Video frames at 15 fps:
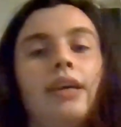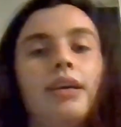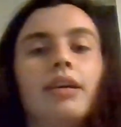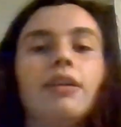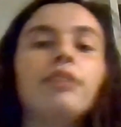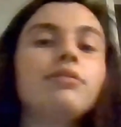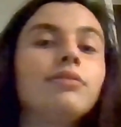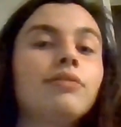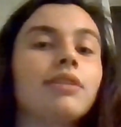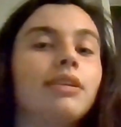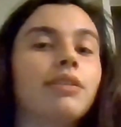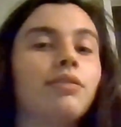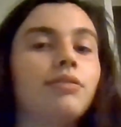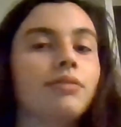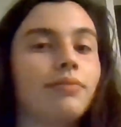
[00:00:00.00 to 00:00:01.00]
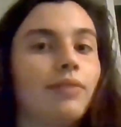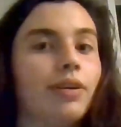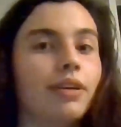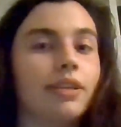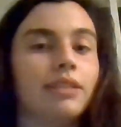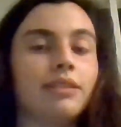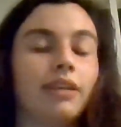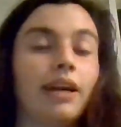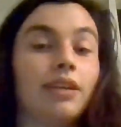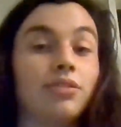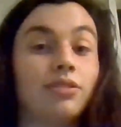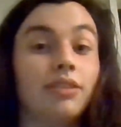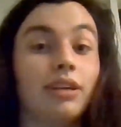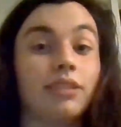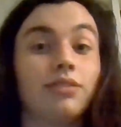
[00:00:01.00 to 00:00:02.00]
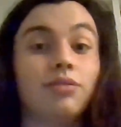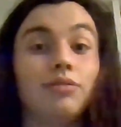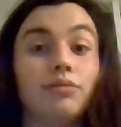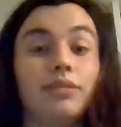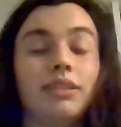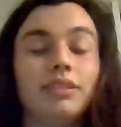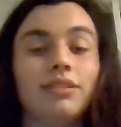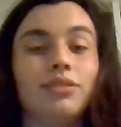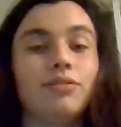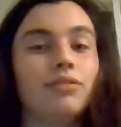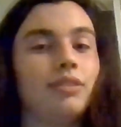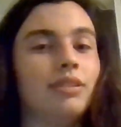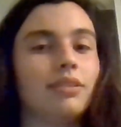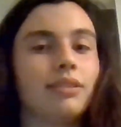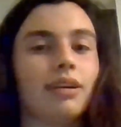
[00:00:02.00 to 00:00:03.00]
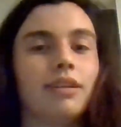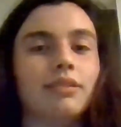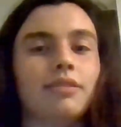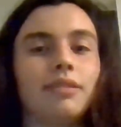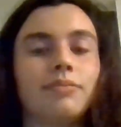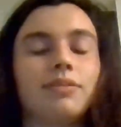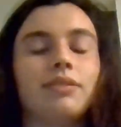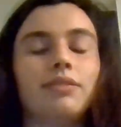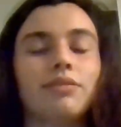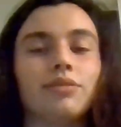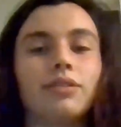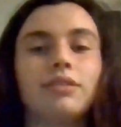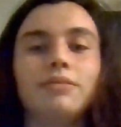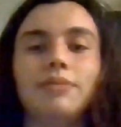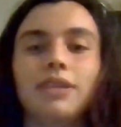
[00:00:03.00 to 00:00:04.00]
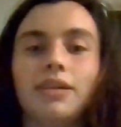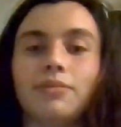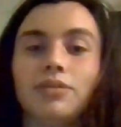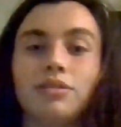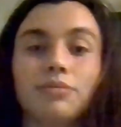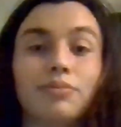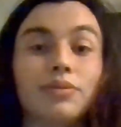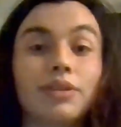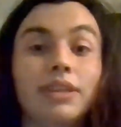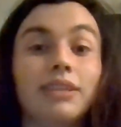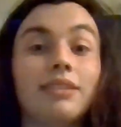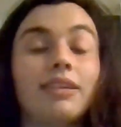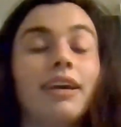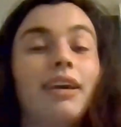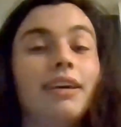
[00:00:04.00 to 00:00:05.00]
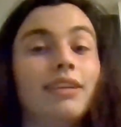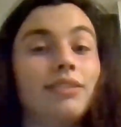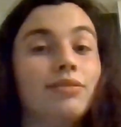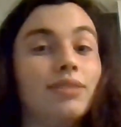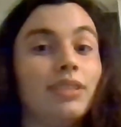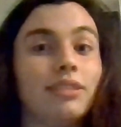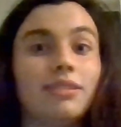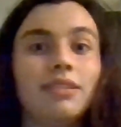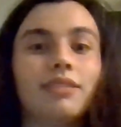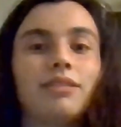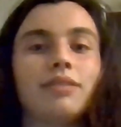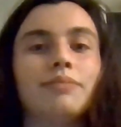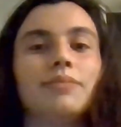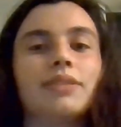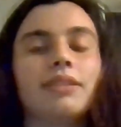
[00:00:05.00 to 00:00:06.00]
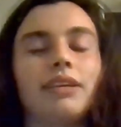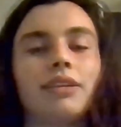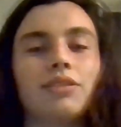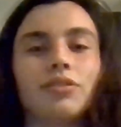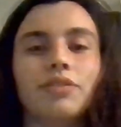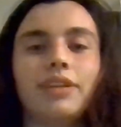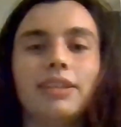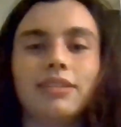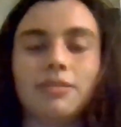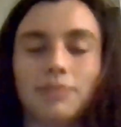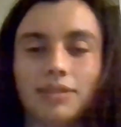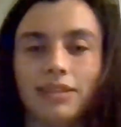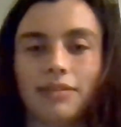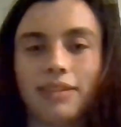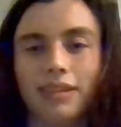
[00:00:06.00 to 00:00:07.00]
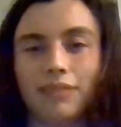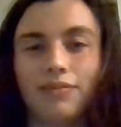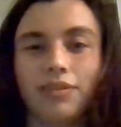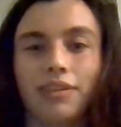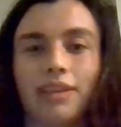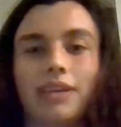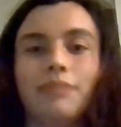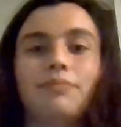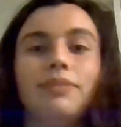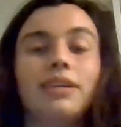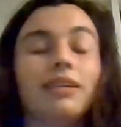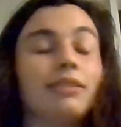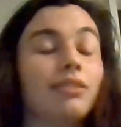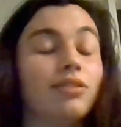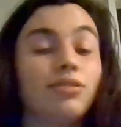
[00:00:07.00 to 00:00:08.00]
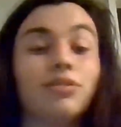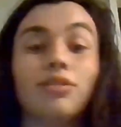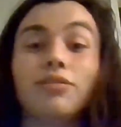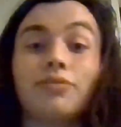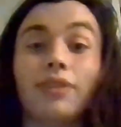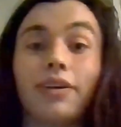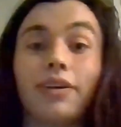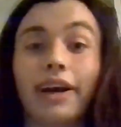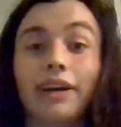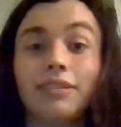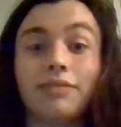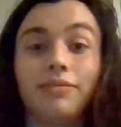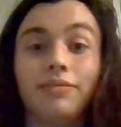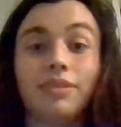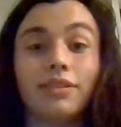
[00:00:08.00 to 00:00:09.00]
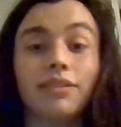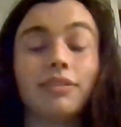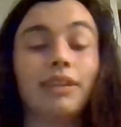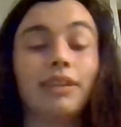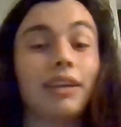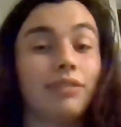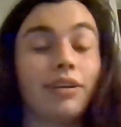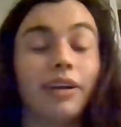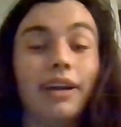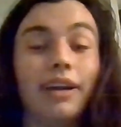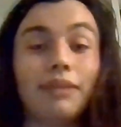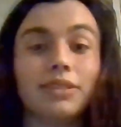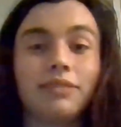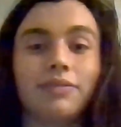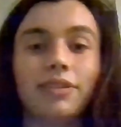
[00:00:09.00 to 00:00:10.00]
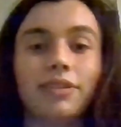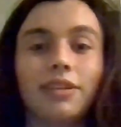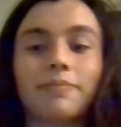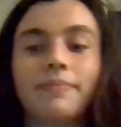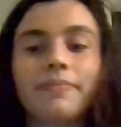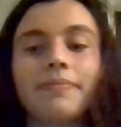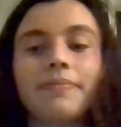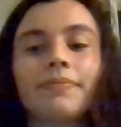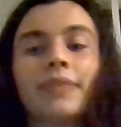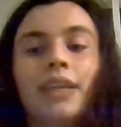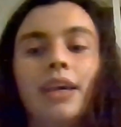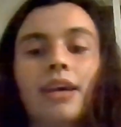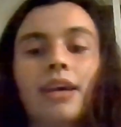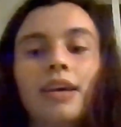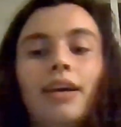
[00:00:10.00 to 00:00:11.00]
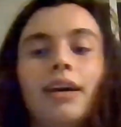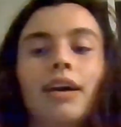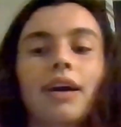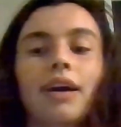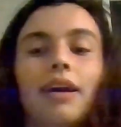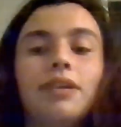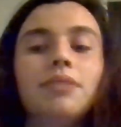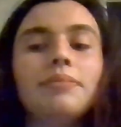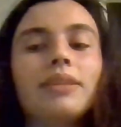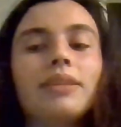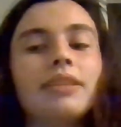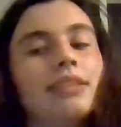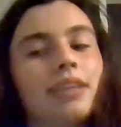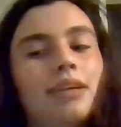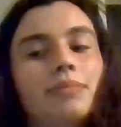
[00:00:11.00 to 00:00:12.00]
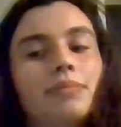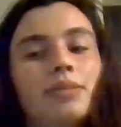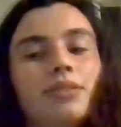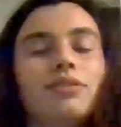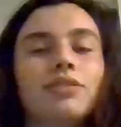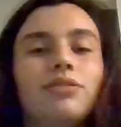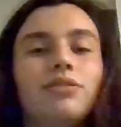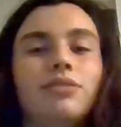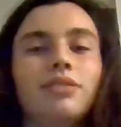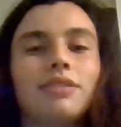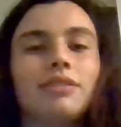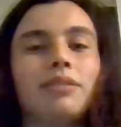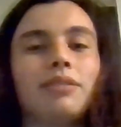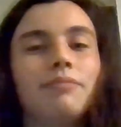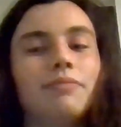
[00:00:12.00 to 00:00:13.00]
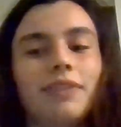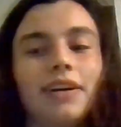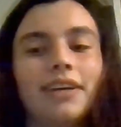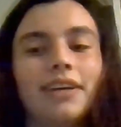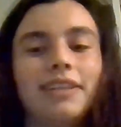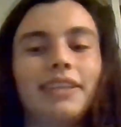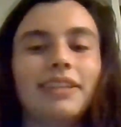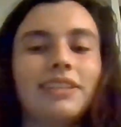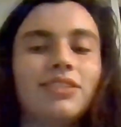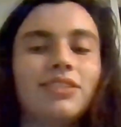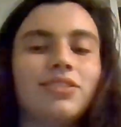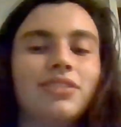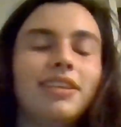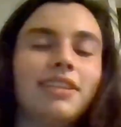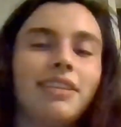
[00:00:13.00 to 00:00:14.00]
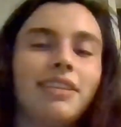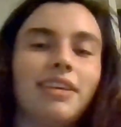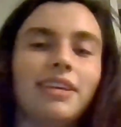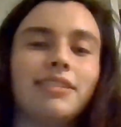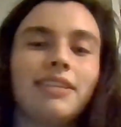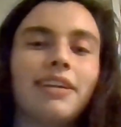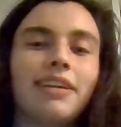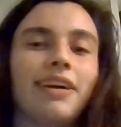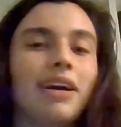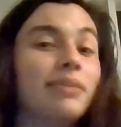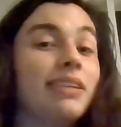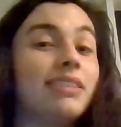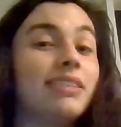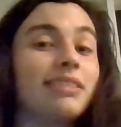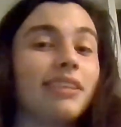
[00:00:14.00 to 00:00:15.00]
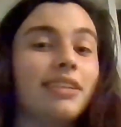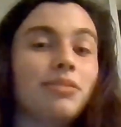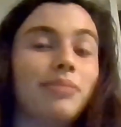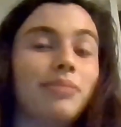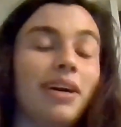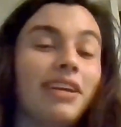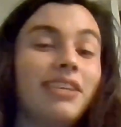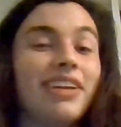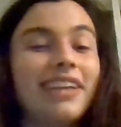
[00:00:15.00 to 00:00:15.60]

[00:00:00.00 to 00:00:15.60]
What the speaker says: It also can go as far as astronauts who need to use these concepts in order to be able to breathe, using systems that are created specifically for them because they're so far out of the Earth and our atmosphere. I hope that this helped introduce you to some fun and interesting things that are happening inside your body right